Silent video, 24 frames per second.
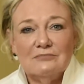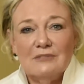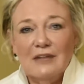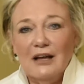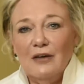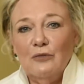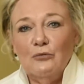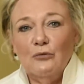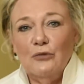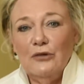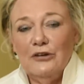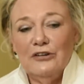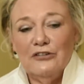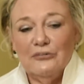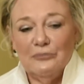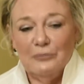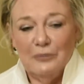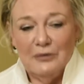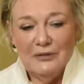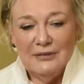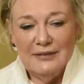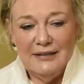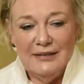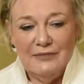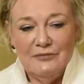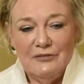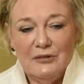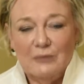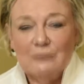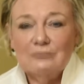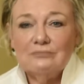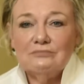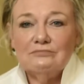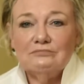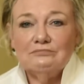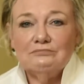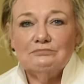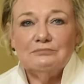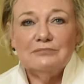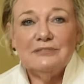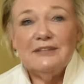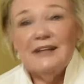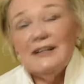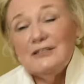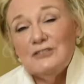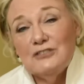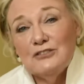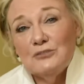I wouldn't have believed them. But
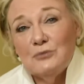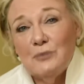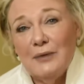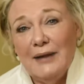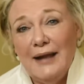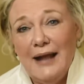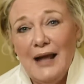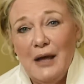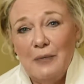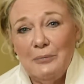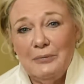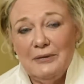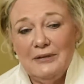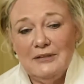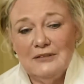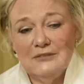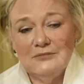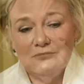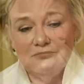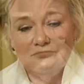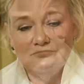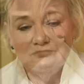that's just what happened.